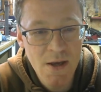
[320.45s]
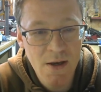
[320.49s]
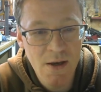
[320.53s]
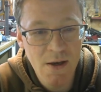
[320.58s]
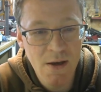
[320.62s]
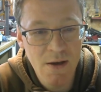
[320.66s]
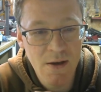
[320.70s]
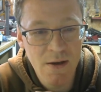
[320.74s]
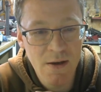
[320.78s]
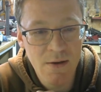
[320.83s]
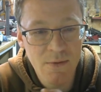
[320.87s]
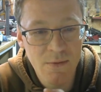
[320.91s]

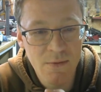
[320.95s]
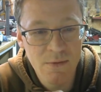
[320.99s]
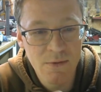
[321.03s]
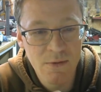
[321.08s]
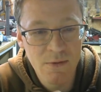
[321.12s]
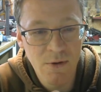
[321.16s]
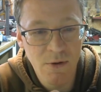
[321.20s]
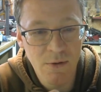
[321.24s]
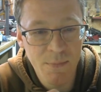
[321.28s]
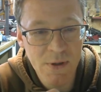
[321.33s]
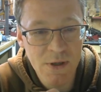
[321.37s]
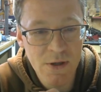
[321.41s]

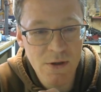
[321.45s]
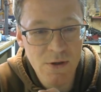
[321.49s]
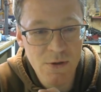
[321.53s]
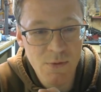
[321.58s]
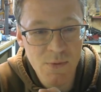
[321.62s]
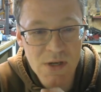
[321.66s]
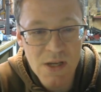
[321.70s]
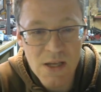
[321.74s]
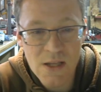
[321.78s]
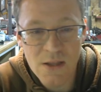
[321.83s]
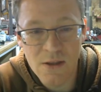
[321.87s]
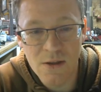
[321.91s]
not because
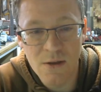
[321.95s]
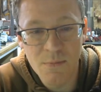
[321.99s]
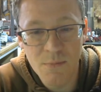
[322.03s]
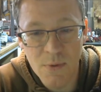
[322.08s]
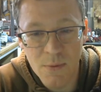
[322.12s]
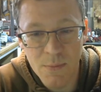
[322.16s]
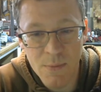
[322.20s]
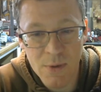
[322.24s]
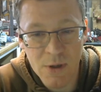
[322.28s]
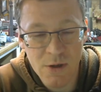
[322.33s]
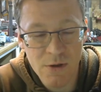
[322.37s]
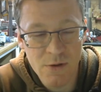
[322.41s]
we need them,
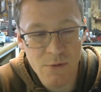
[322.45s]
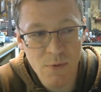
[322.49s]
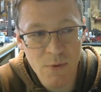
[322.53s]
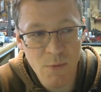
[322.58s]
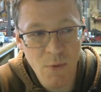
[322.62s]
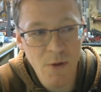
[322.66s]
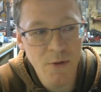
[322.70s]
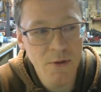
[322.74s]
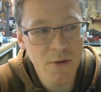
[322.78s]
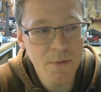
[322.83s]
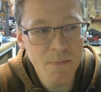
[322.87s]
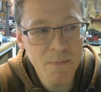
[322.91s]
but because we
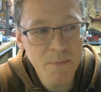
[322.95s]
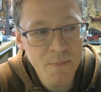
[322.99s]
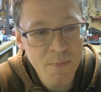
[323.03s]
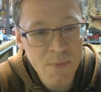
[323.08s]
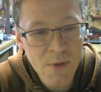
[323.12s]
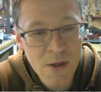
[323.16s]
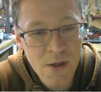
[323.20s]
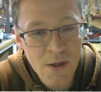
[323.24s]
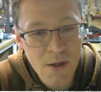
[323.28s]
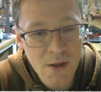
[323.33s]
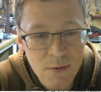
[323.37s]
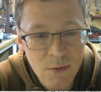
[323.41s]
want them.
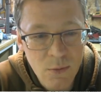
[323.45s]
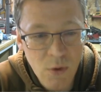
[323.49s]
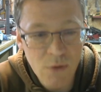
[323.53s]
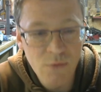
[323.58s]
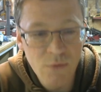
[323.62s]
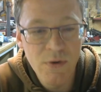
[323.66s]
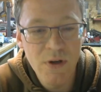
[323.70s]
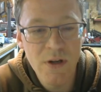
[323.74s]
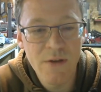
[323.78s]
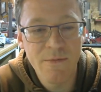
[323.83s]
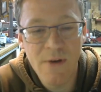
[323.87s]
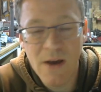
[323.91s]
One
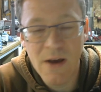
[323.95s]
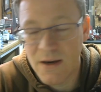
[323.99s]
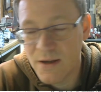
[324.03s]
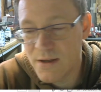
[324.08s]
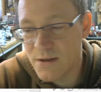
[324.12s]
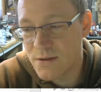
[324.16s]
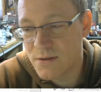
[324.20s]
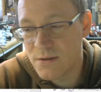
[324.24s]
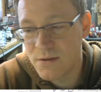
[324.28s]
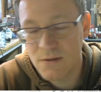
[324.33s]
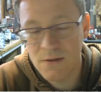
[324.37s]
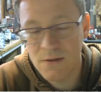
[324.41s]
really valid